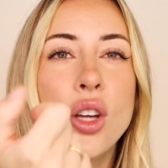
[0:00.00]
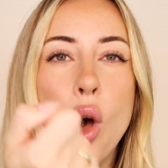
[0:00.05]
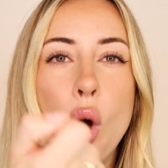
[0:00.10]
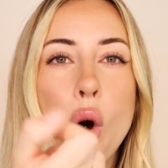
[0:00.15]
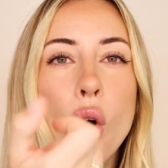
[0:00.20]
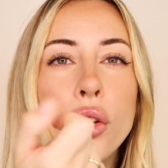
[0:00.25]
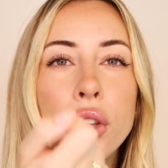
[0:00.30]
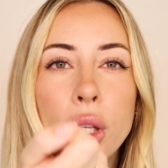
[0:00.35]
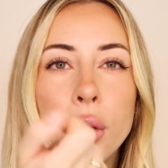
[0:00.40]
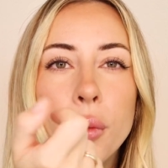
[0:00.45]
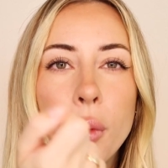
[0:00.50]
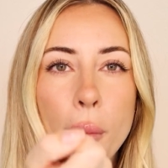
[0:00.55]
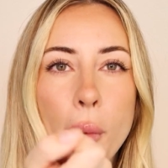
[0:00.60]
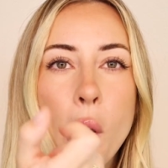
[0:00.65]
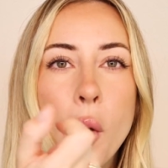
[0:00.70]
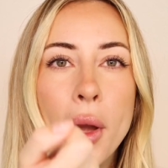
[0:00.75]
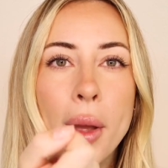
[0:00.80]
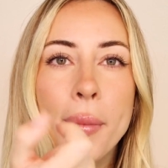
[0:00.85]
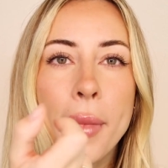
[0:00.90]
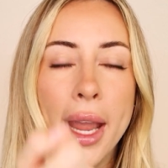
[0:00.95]
to hold the
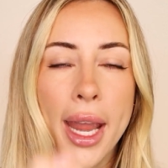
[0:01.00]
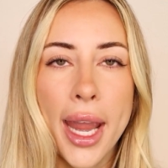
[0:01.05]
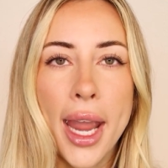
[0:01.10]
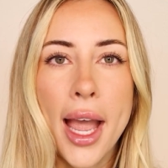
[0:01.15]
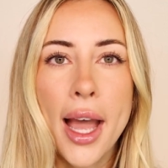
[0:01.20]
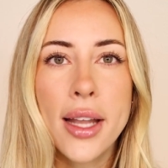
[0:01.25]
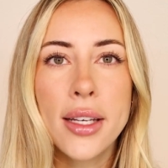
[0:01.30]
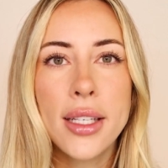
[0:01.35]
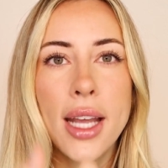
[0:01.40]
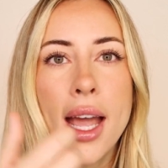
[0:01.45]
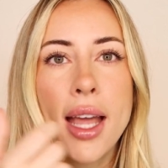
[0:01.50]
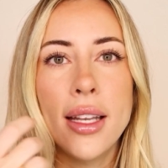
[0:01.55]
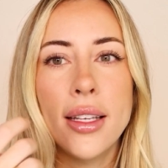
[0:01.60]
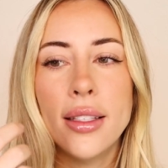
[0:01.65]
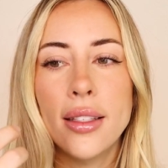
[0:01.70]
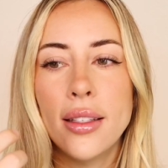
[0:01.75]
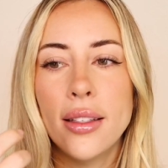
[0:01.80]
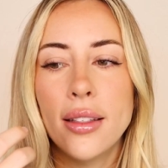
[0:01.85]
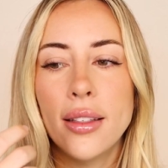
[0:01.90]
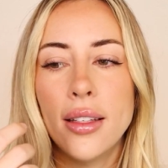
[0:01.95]
remote in my hand,
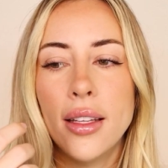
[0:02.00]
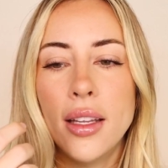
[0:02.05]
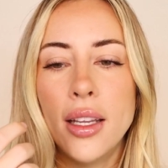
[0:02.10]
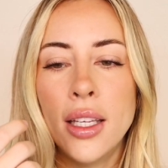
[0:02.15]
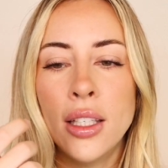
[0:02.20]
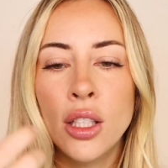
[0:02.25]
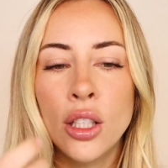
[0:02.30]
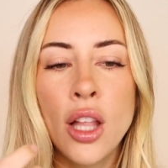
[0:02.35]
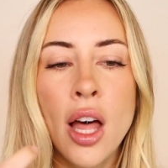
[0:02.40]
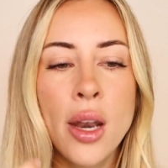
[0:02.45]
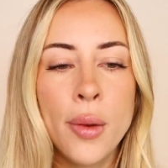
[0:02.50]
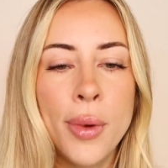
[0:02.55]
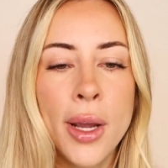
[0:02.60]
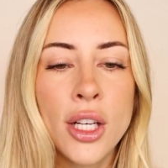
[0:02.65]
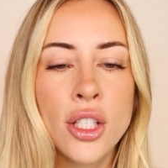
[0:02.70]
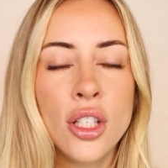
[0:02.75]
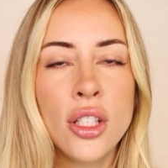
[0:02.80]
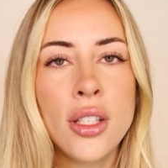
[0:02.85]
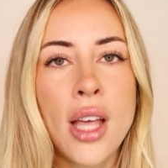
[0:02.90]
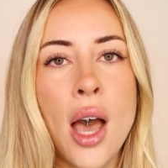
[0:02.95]
and in a lot of
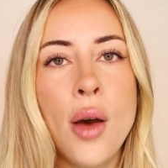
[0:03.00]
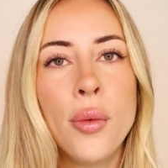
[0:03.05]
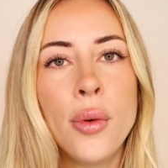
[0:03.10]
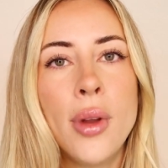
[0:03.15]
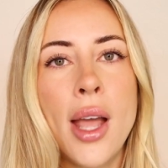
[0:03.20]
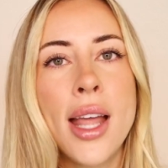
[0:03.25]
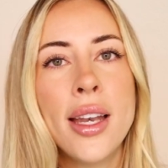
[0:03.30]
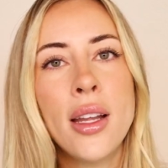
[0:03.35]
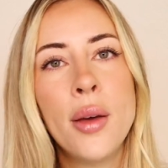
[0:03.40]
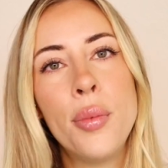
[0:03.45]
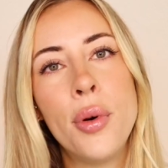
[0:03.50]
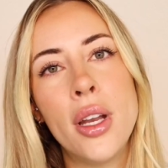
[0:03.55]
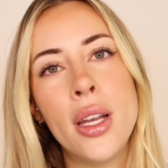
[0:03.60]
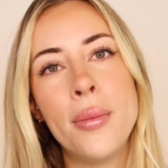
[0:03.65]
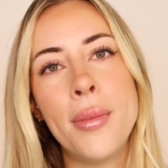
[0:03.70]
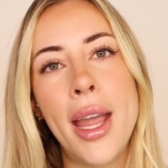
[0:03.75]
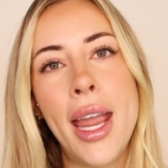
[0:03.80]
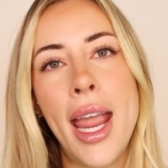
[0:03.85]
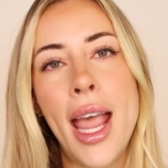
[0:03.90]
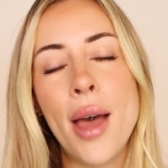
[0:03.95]
pictures I would end up
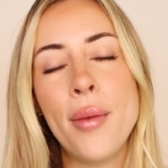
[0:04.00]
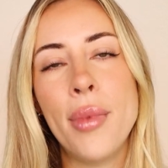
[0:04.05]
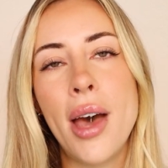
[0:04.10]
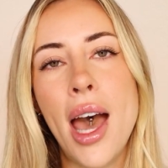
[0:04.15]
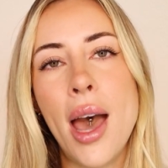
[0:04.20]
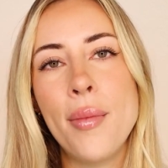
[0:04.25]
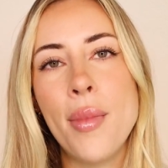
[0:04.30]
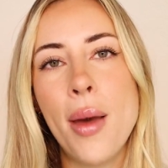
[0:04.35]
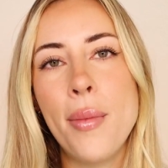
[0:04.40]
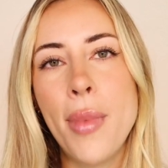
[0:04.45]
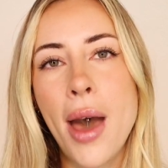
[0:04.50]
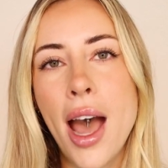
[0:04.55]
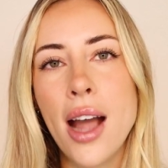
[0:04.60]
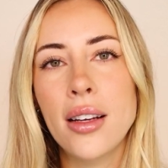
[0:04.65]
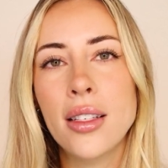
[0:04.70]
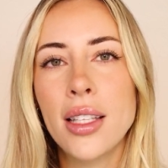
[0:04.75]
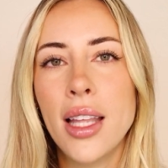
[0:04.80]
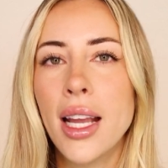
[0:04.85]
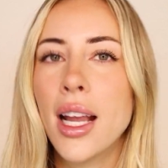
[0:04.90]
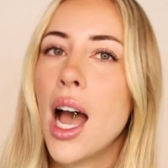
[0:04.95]
putting my hand behind my
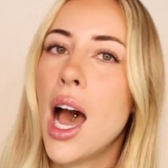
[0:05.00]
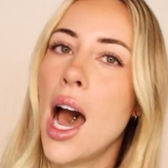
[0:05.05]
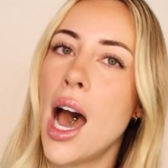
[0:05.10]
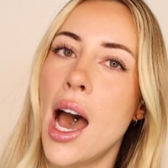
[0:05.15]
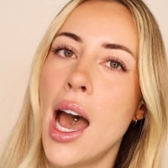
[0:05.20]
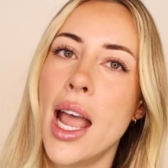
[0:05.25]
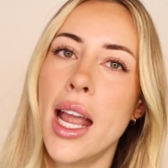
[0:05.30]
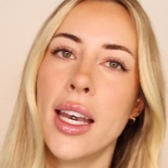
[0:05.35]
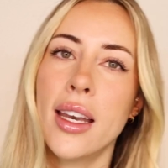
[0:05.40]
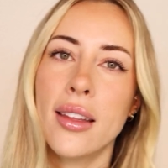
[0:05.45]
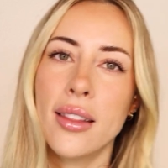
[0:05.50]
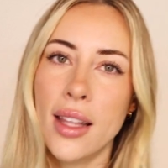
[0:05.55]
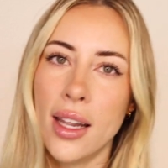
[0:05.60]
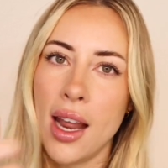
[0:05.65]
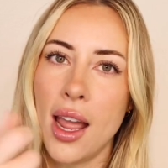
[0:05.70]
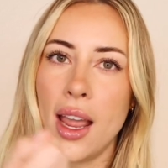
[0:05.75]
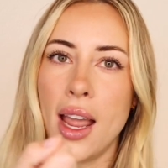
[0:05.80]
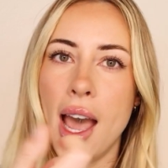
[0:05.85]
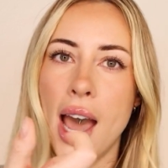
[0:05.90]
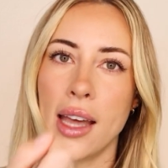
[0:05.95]
back to like hide
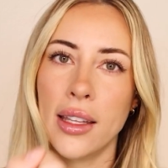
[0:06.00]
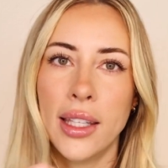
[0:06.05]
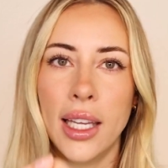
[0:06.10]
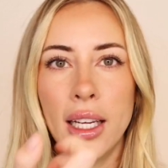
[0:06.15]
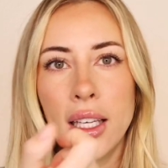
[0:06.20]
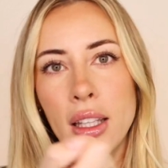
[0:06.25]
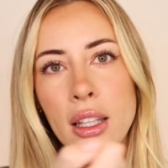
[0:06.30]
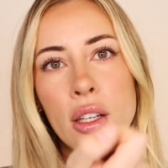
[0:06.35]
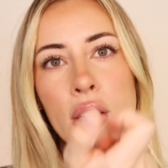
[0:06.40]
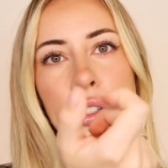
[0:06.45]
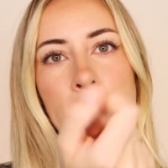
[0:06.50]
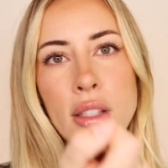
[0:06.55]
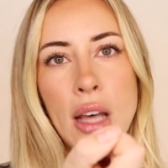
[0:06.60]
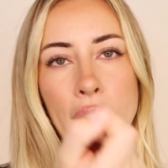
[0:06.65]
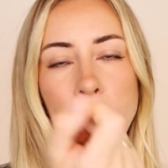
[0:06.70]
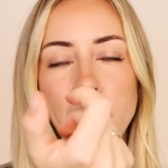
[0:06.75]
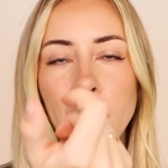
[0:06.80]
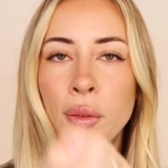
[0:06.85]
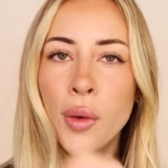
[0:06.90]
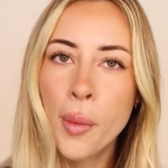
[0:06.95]
that I had like a little
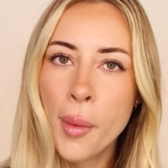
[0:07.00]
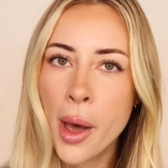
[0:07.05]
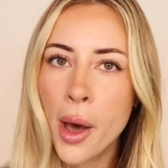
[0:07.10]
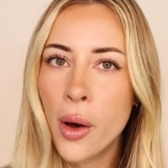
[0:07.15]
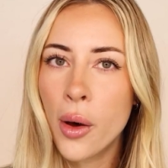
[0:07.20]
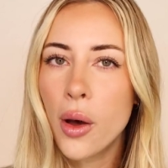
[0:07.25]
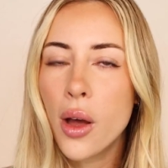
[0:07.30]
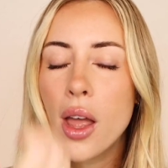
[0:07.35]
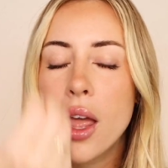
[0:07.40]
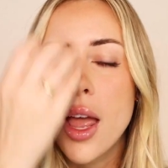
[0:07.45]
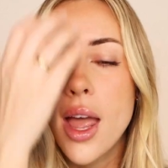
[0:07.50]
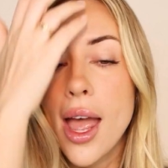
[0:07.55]
selfie remote.